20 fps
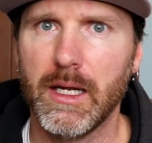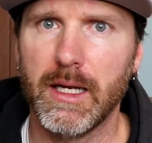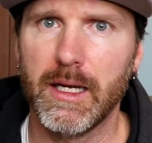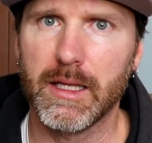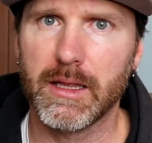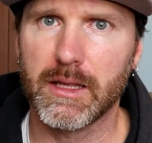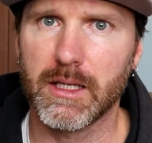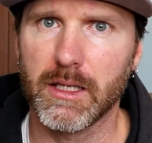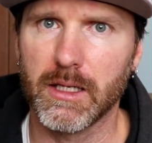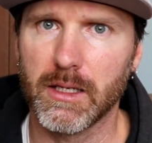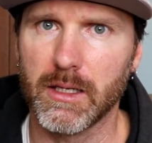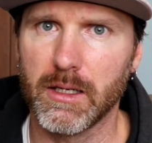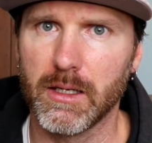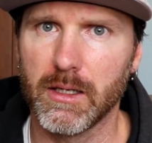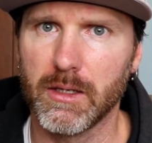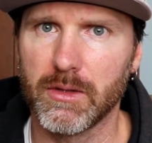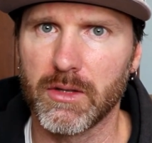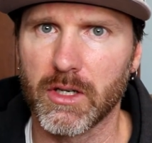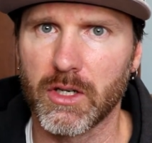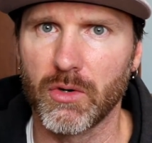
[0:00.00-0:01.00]
Hit
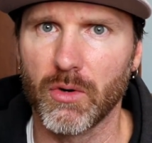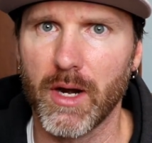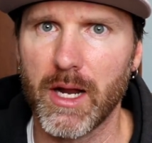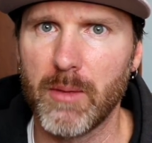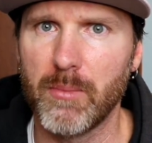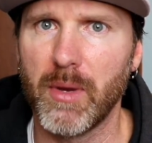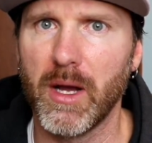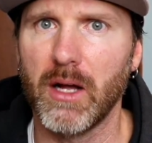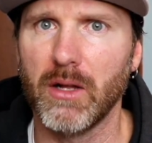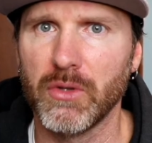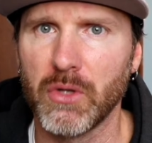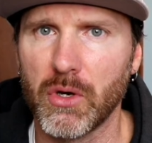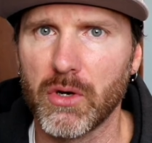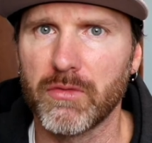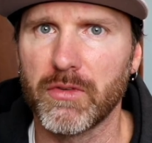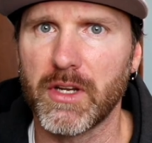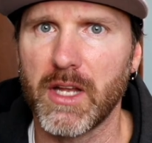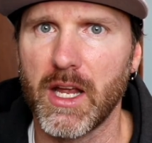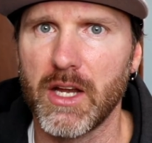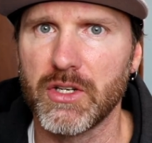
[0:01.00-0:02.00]
the gray bell
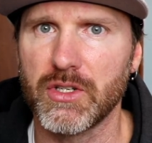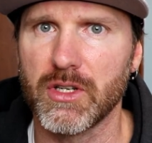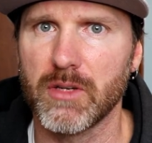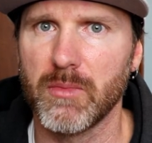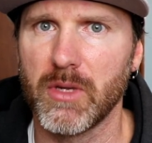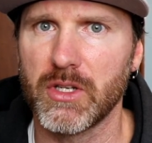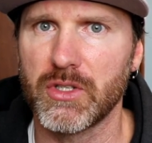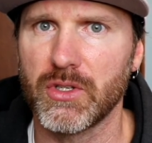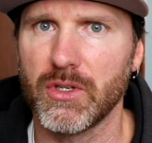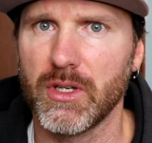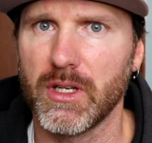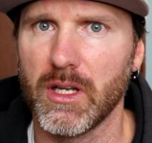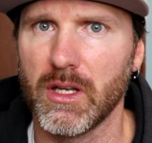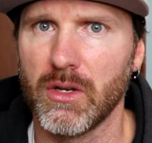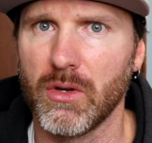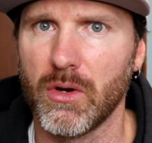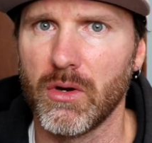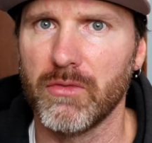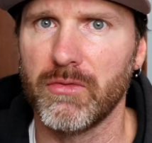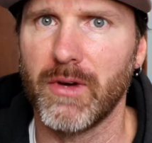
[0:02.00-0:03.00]
notification to make sure you get
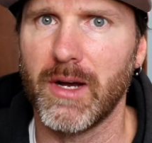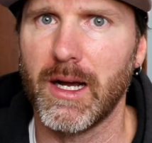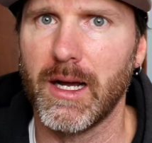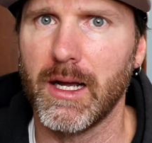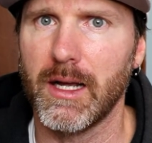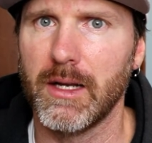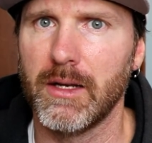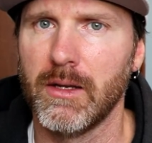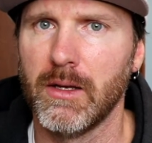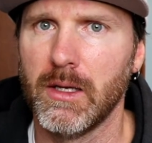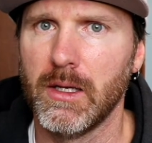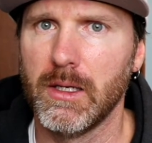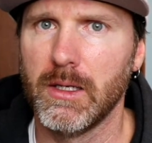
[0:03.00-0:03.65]
notified